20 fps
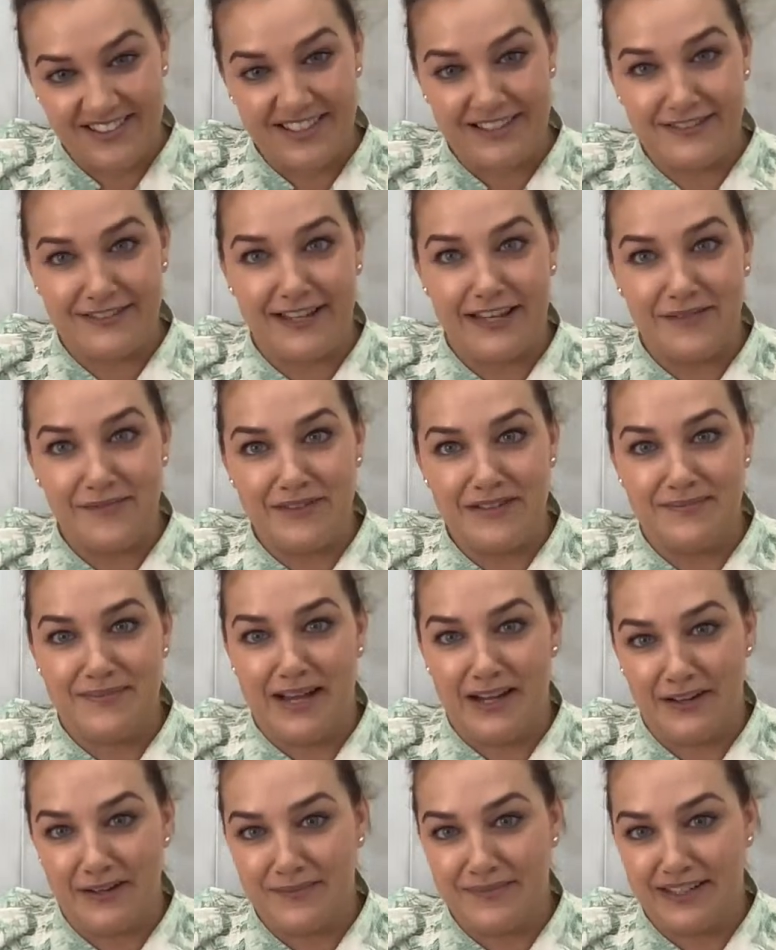His name was
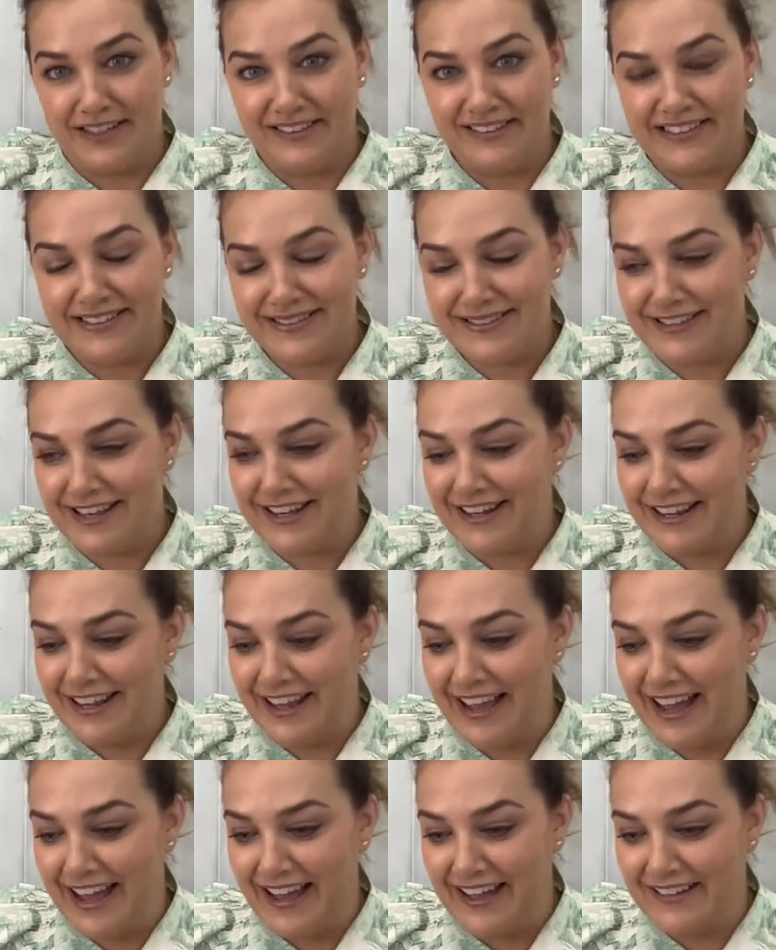Malcolm Douglas, and he
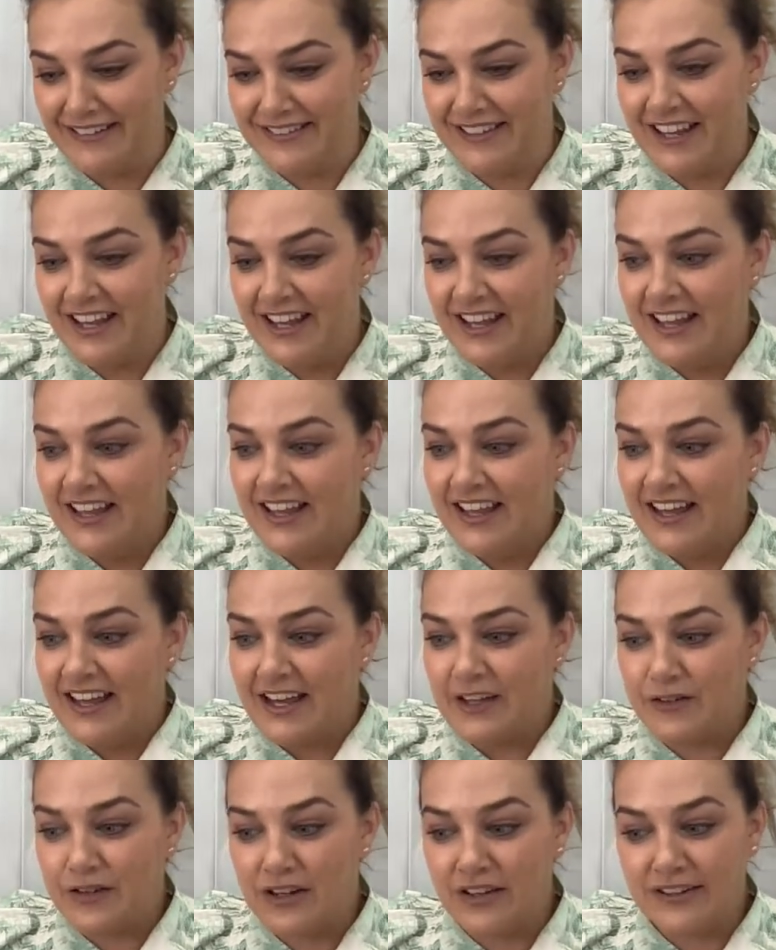had a
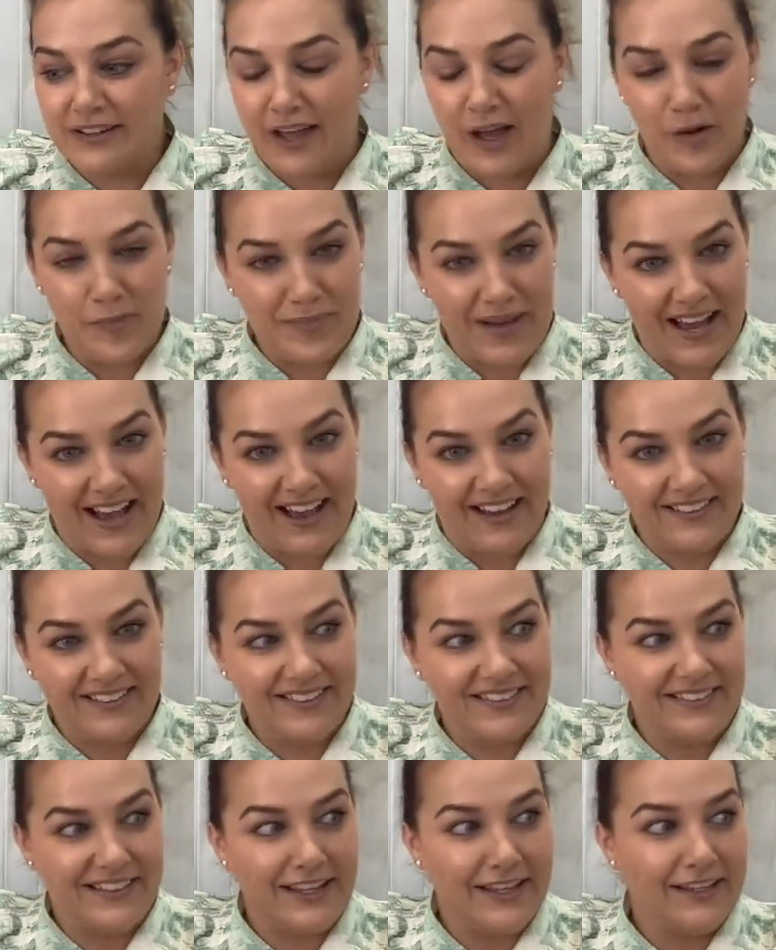crocodile
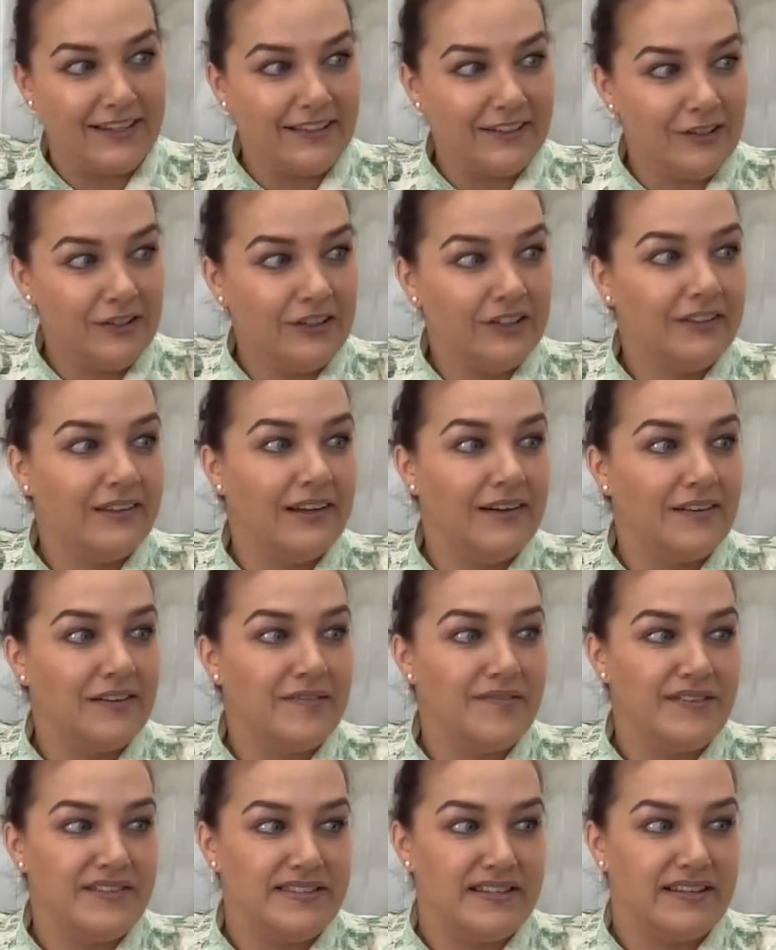park that you could go and
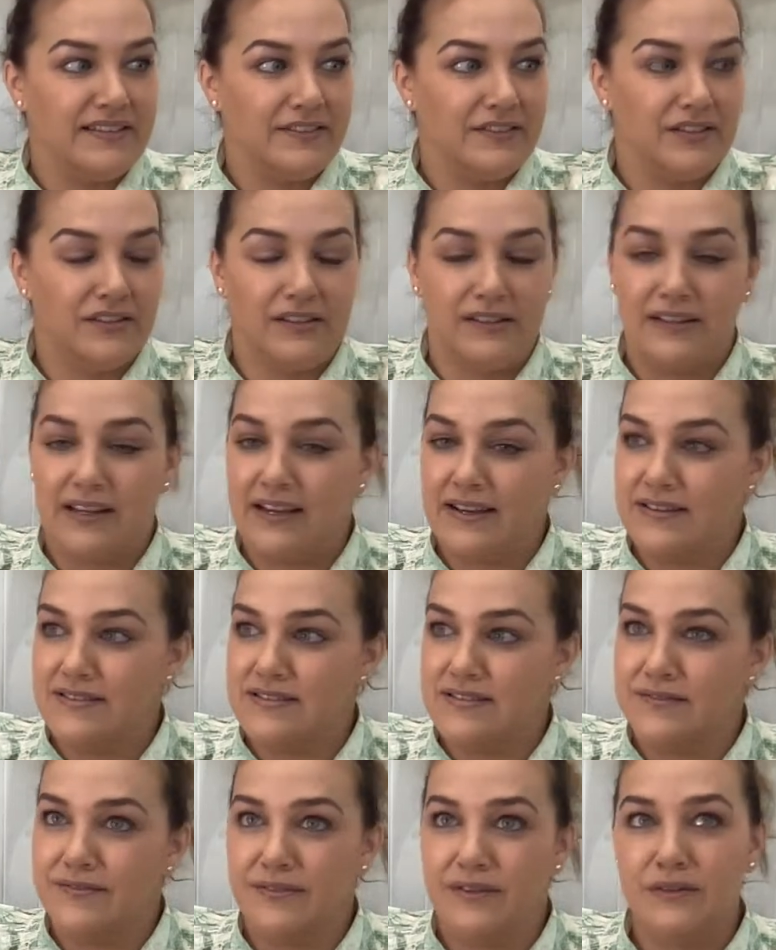visit crocodiles
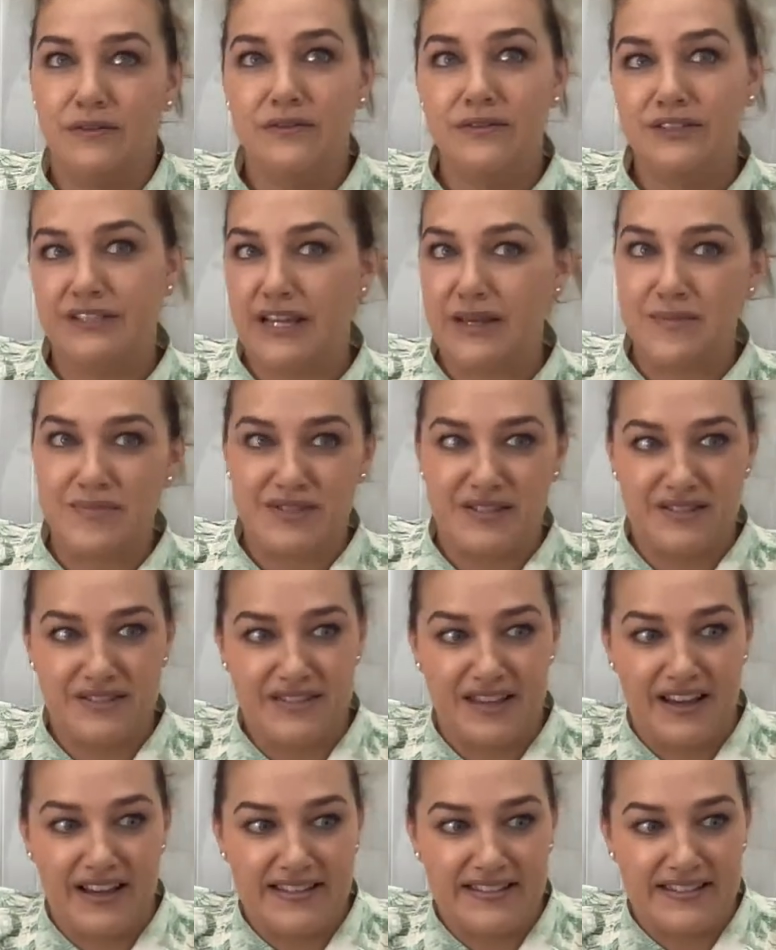of all shapes and
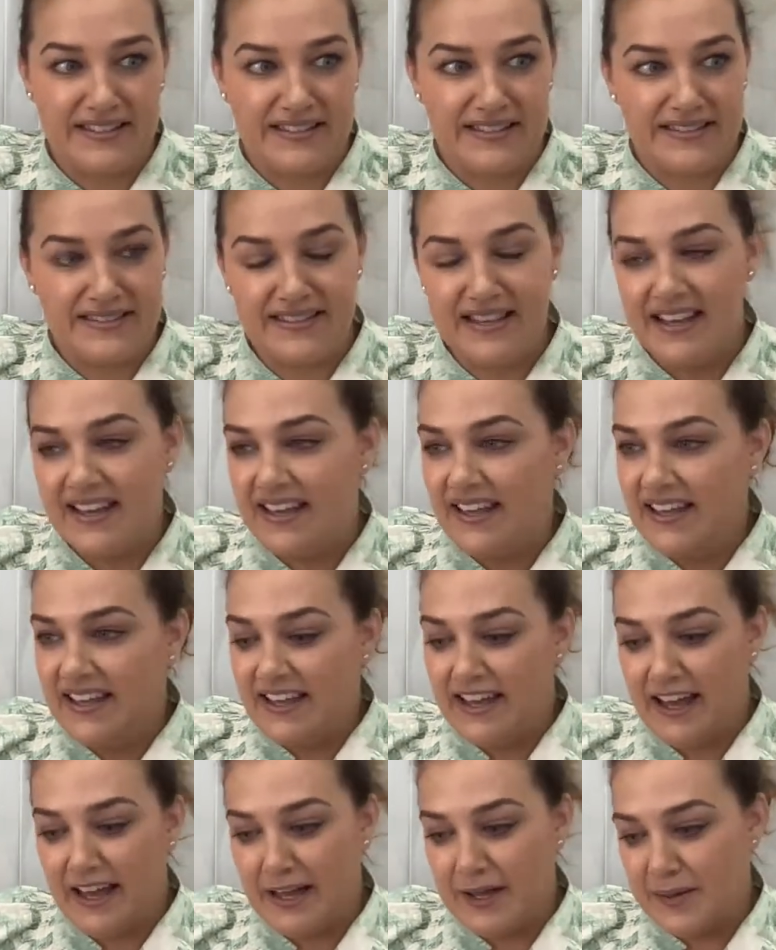sizes.
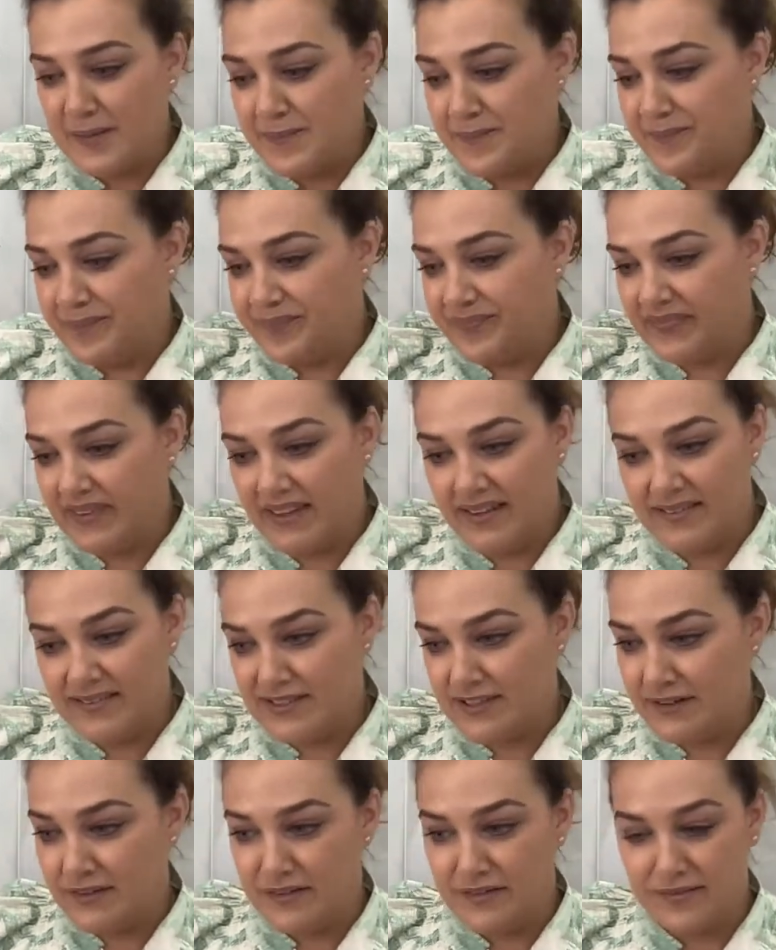
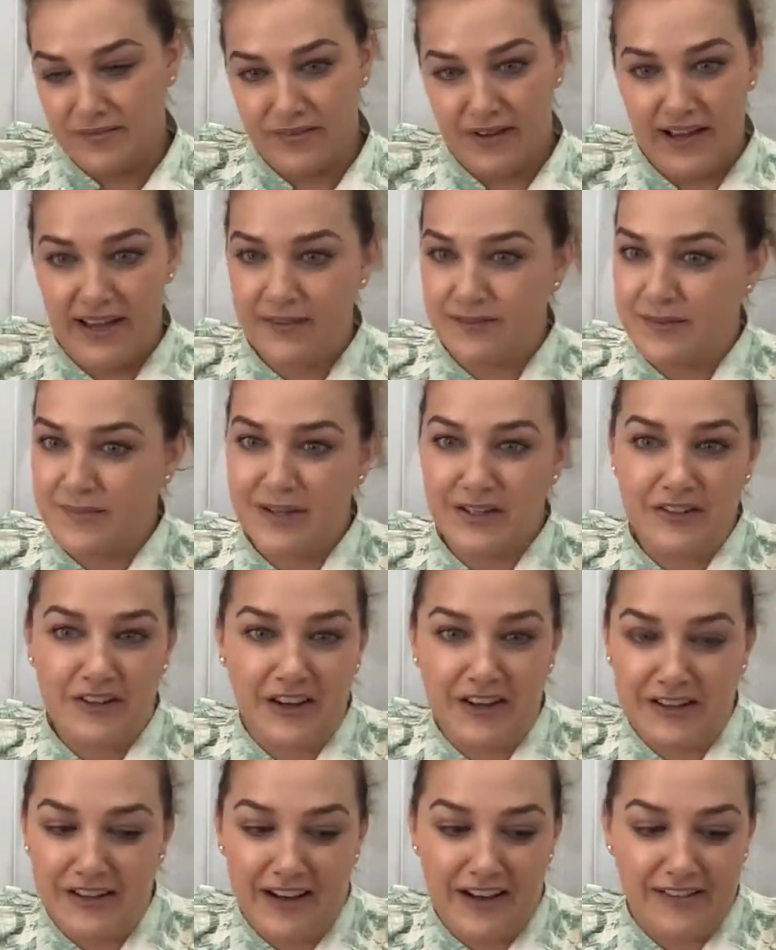So right from a
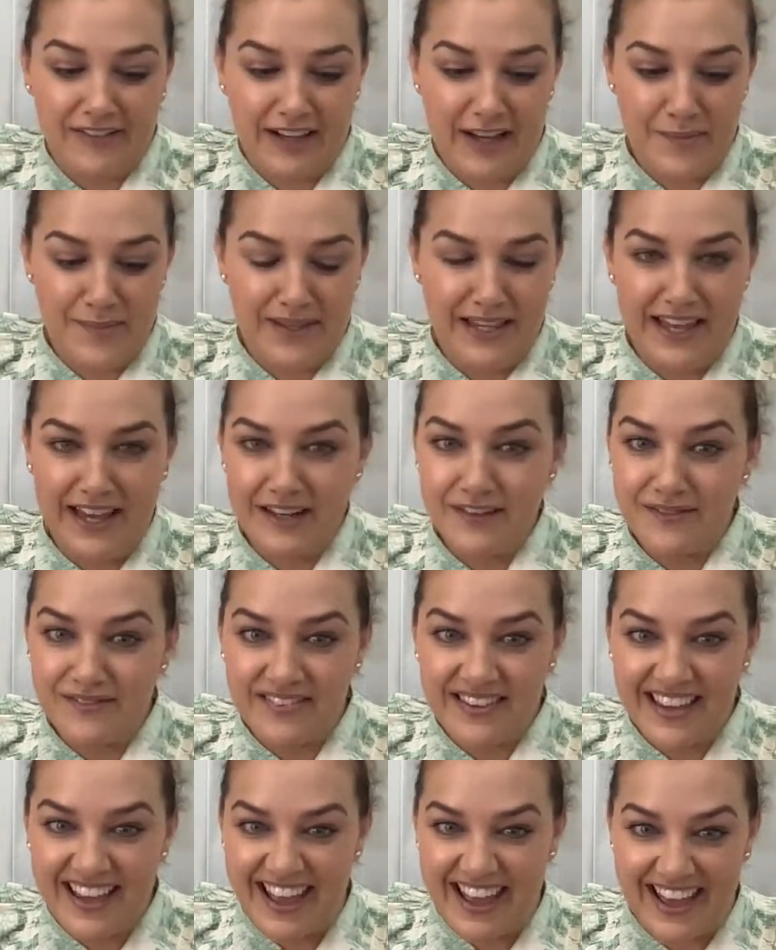crocodile coming out
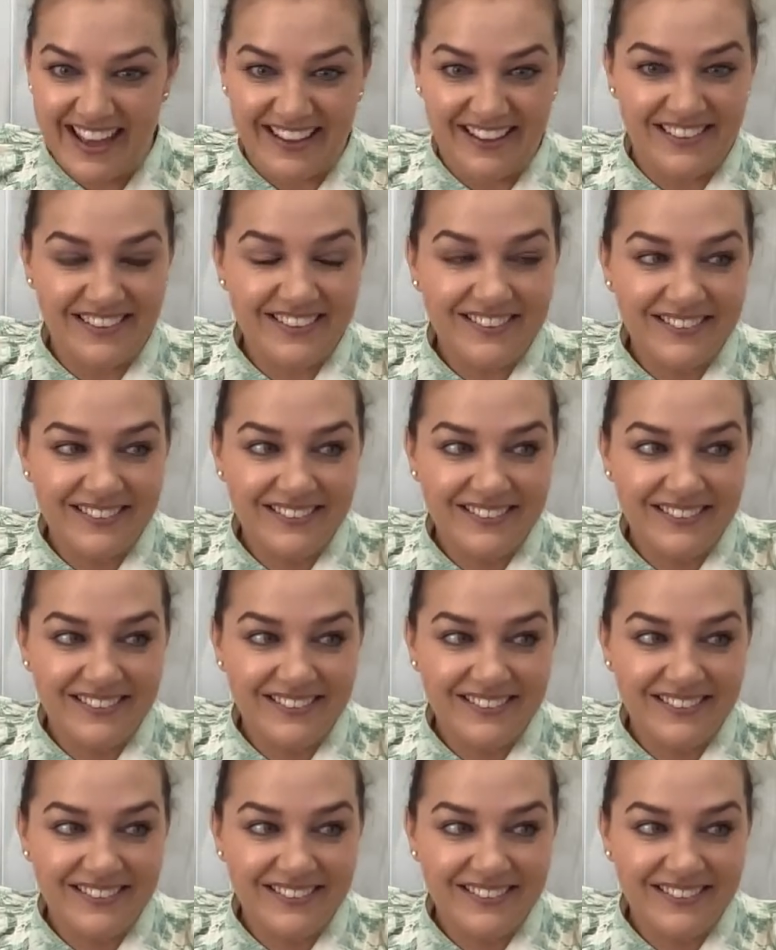of the egg.